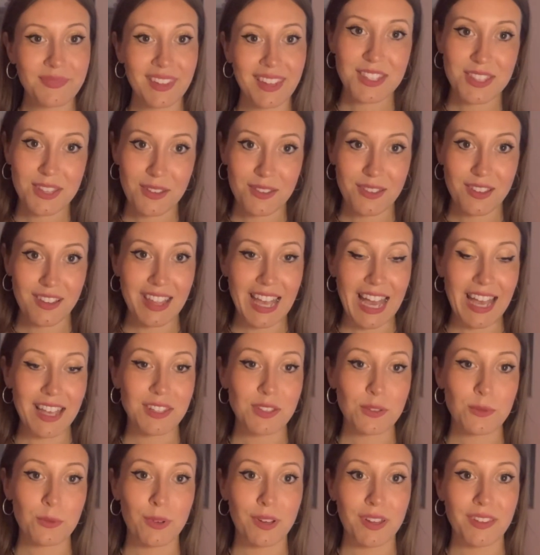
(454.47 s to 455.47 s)
So the
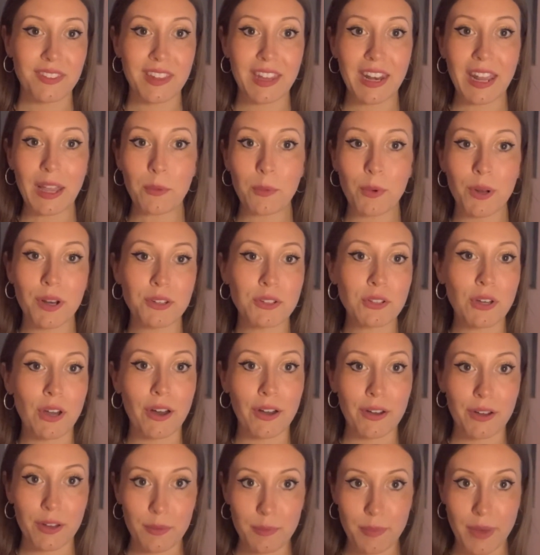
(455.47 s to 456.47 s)
last one that I want to
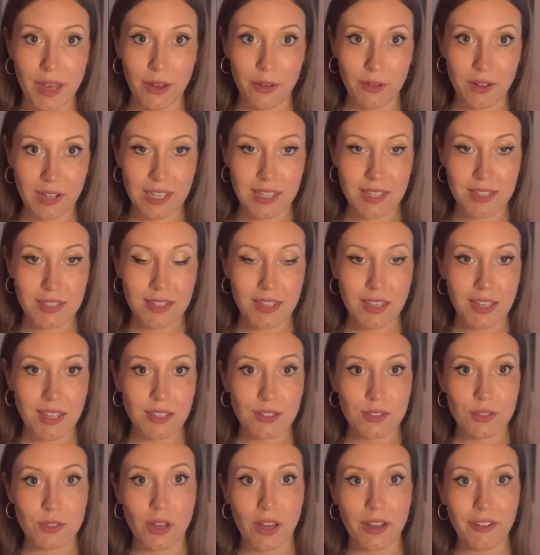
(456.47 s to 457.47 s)
talk about is a
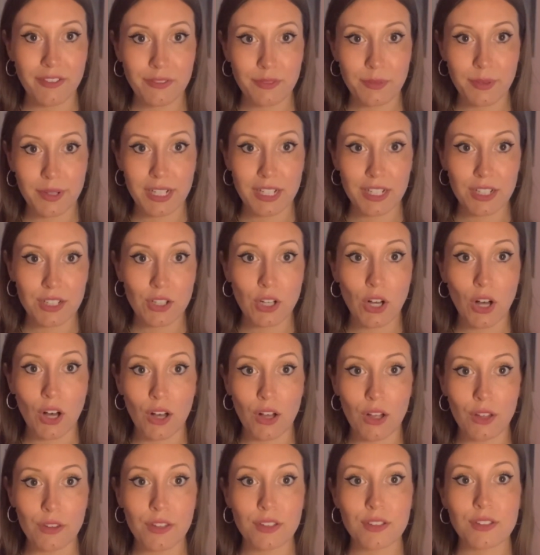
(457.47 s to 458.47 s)
software
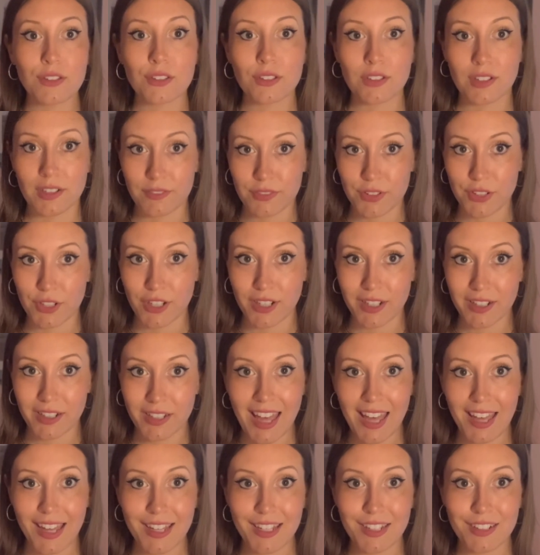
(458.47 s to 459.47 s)
called Scrivener.
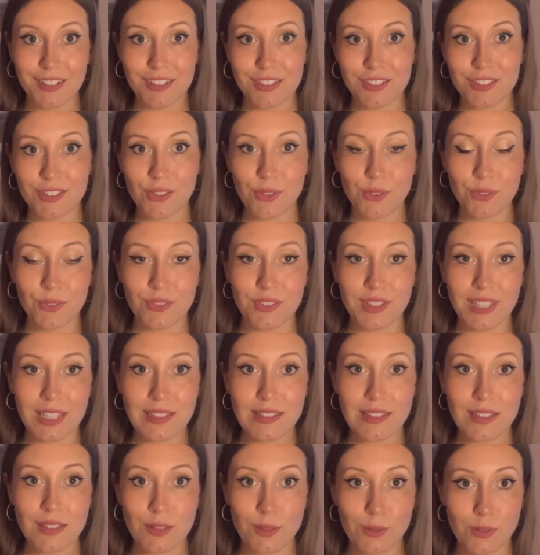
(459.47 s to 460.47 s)
And so
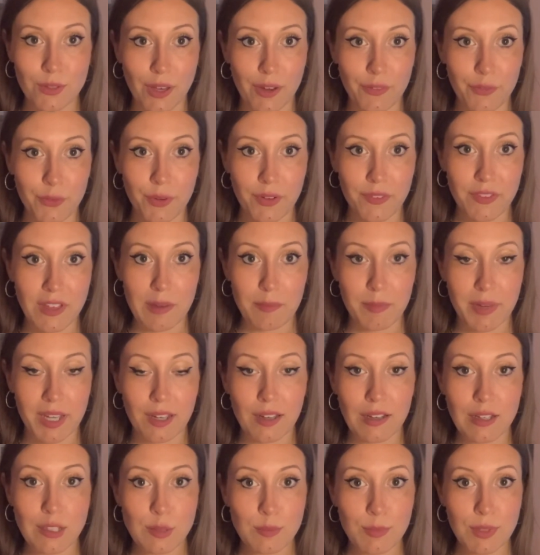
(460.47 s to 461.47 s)
this is a software that my
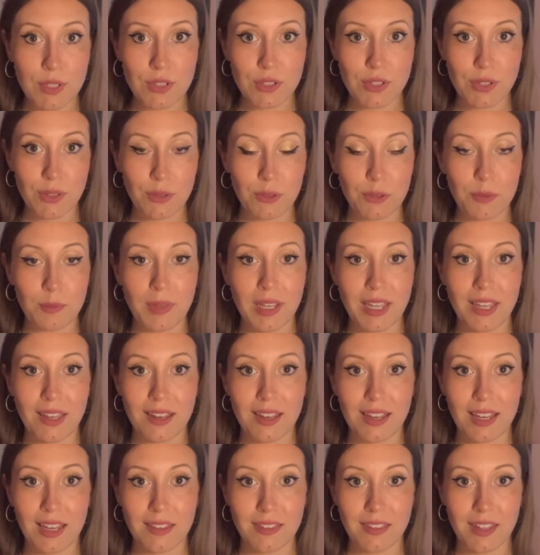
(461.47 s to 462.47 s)
husband showed me
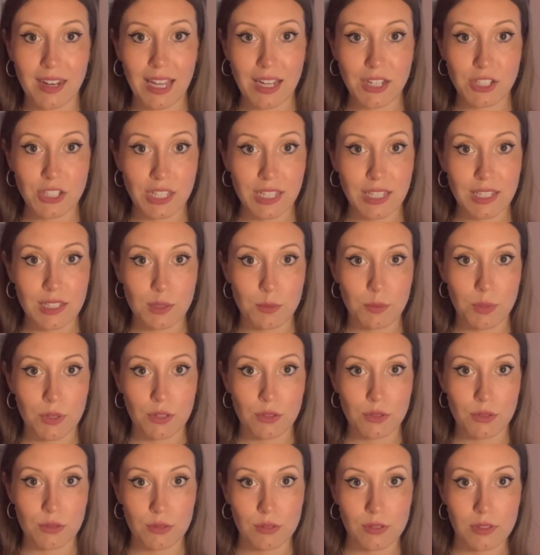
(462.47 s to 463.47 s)
and that actually his
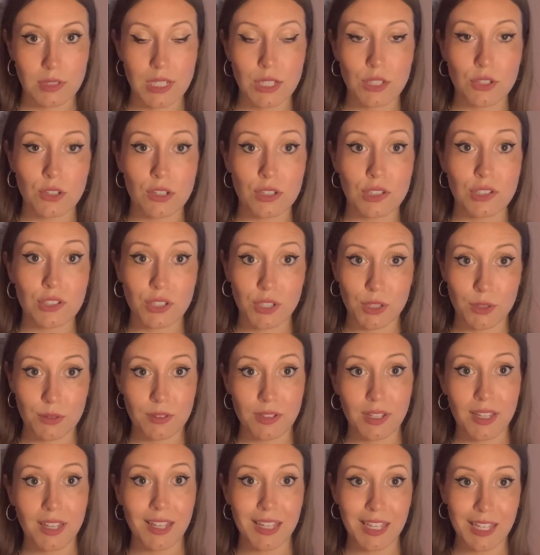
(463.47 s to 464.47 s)
spiritual teacher
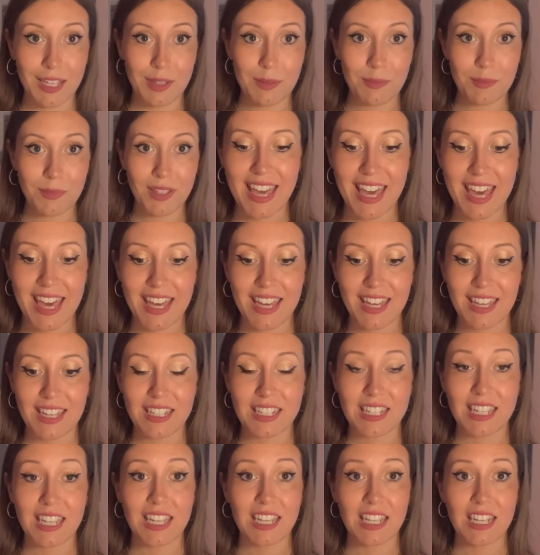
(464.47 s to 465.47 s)
showed him.
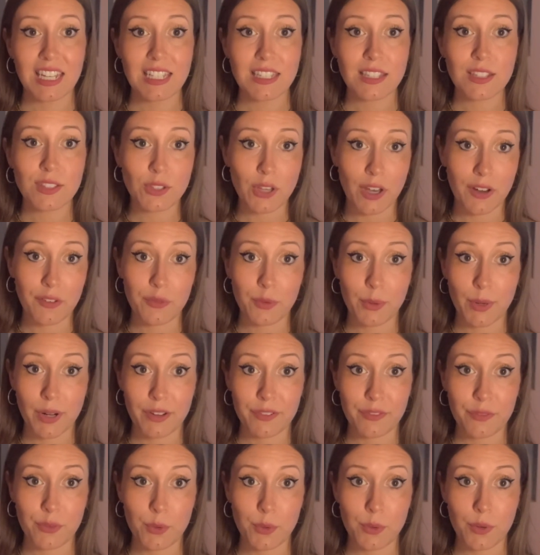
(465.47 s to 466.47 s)
And it is a software
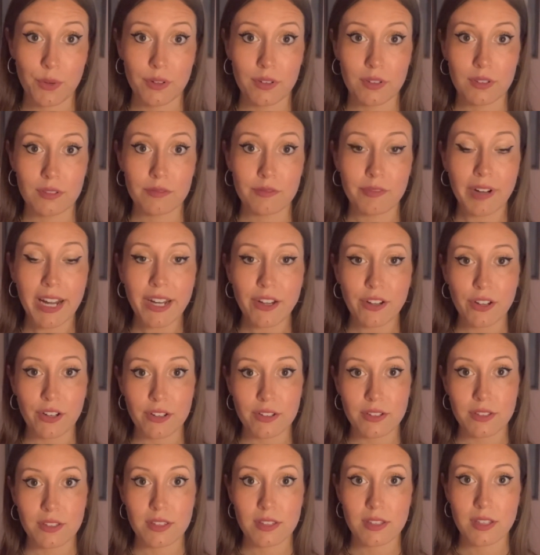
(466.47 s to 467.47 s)
for
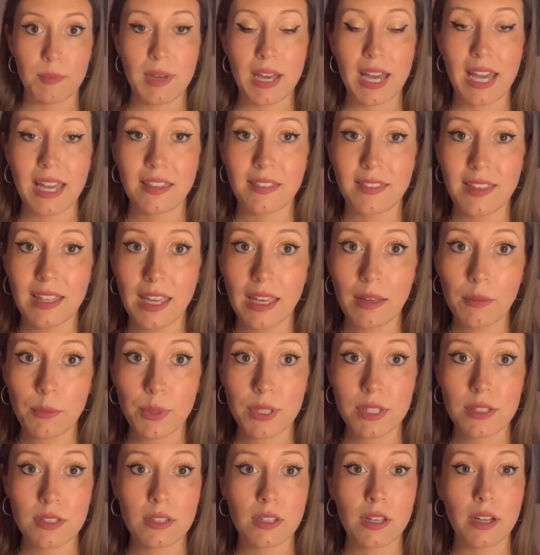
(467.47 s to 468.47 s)
writers. I think it
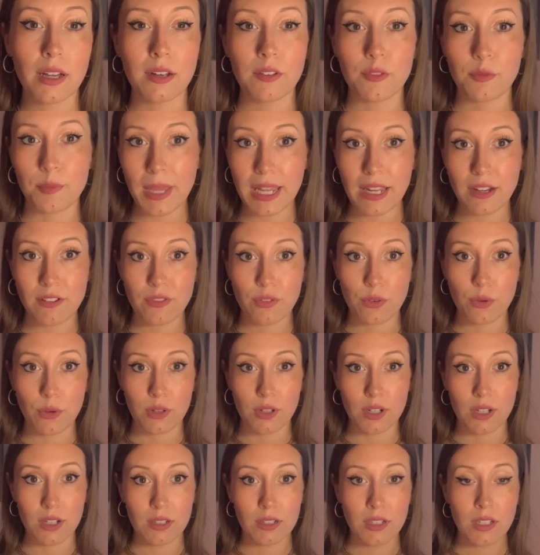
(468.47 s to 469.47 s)
was kind of made
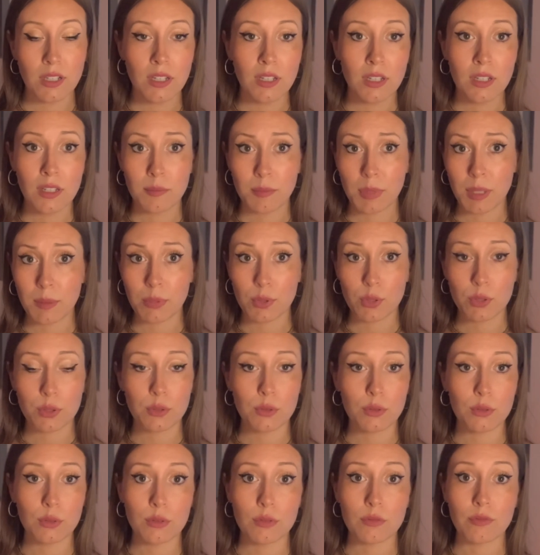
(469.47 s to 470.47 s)
for people
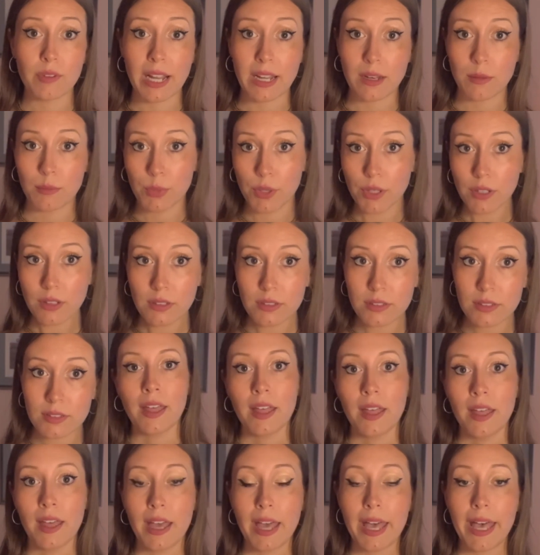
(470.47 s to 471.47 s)
who write books.
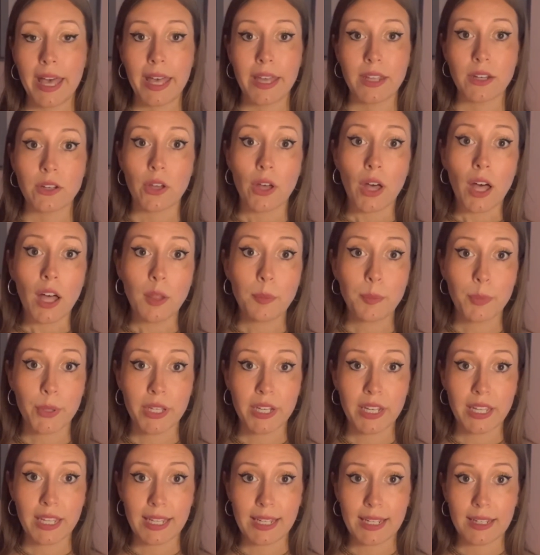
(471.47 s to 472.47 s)
And I'll
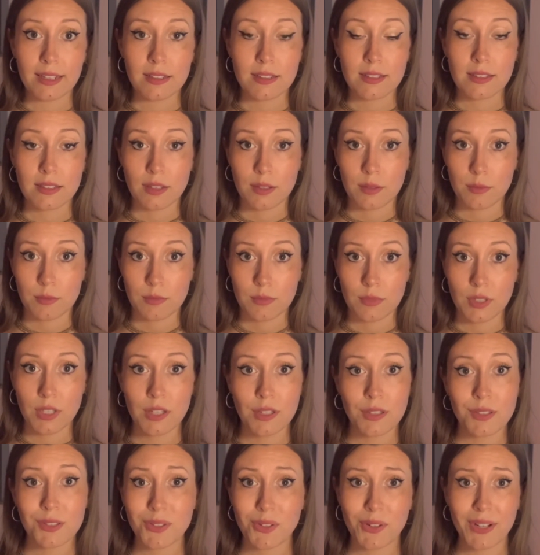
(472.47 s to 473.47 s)
put in some
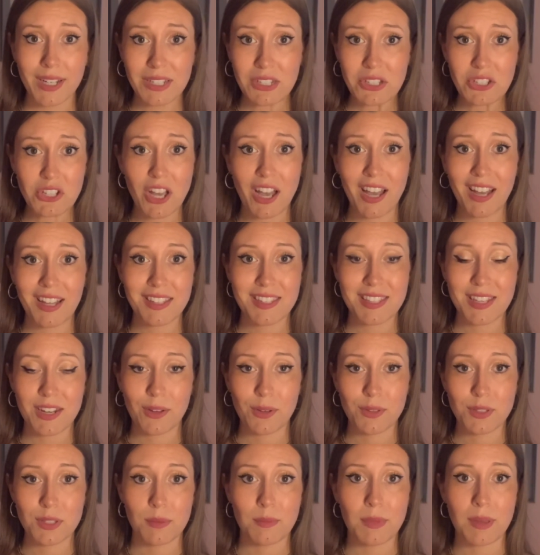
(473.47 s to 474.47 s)
screenshots and
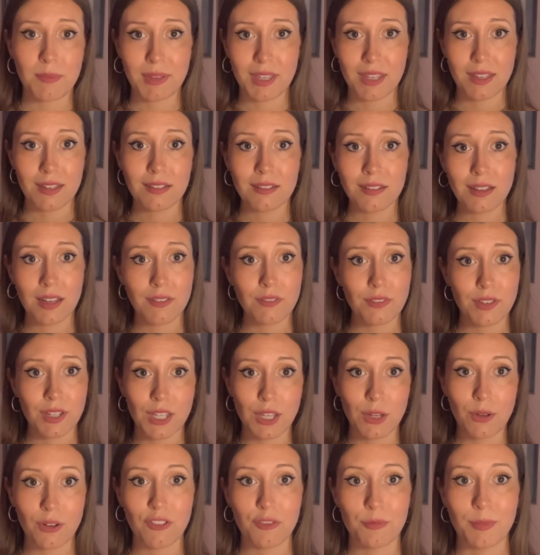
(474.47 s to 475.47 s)
also maybe a
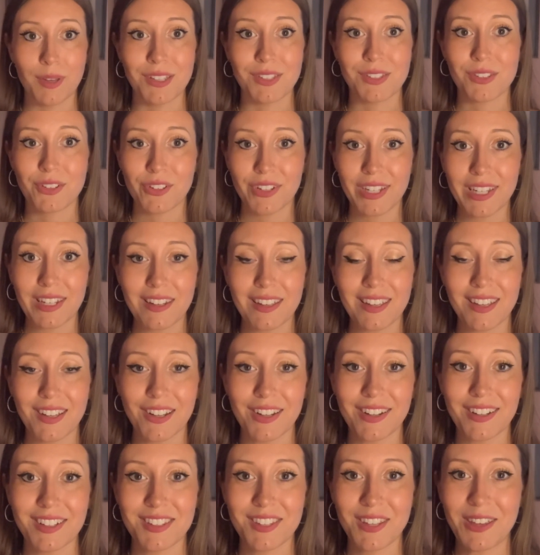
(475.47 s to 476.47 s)
video of my screen
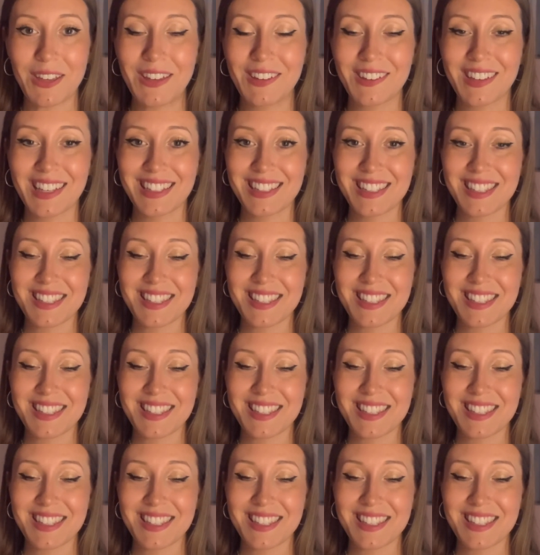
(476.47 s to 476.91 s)
here so you can